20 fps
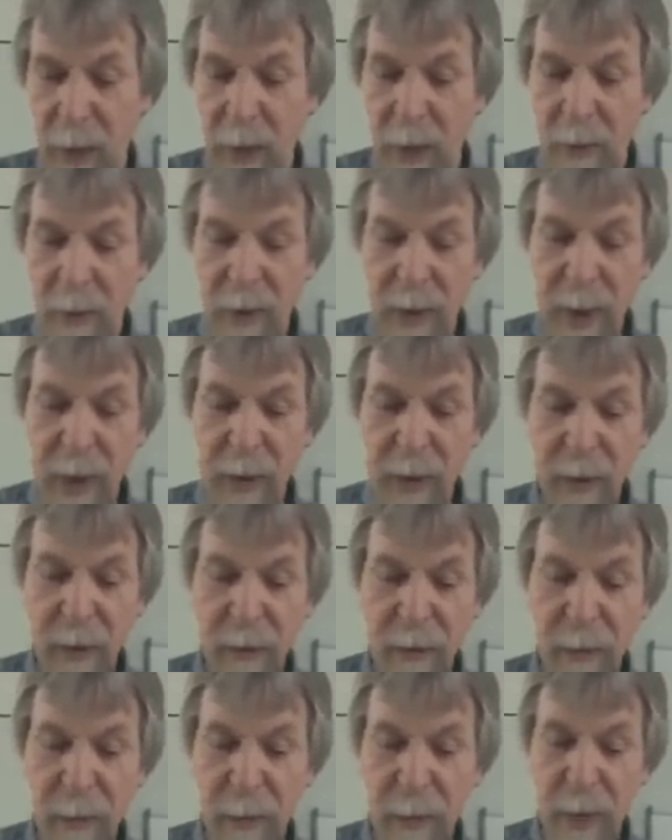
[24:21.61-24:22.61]
So that
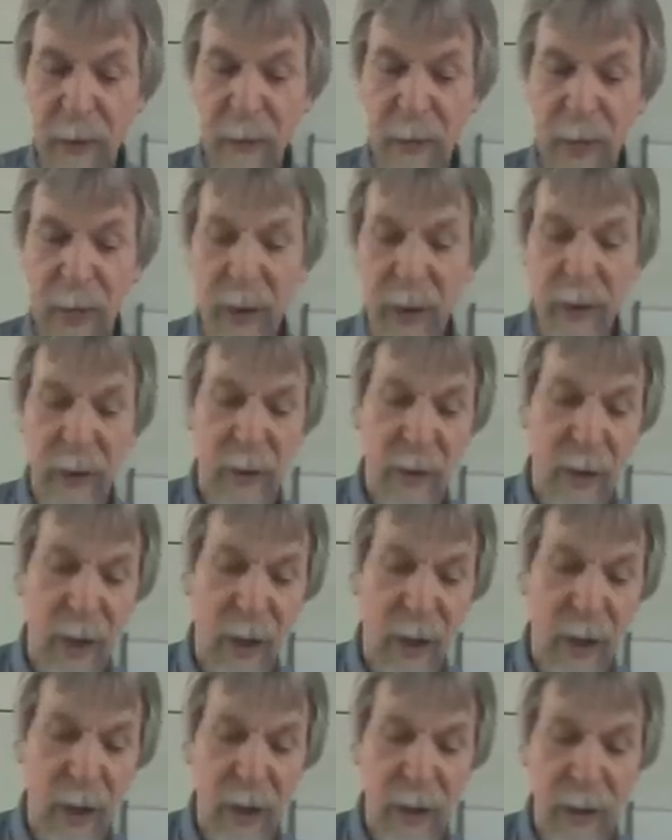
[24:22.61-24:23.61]
is what we
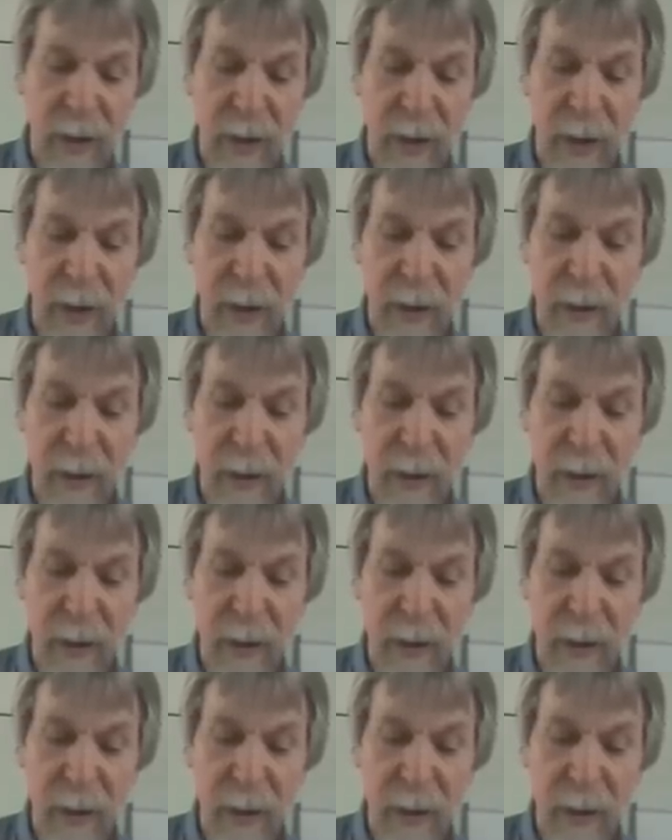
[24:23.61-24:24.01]
are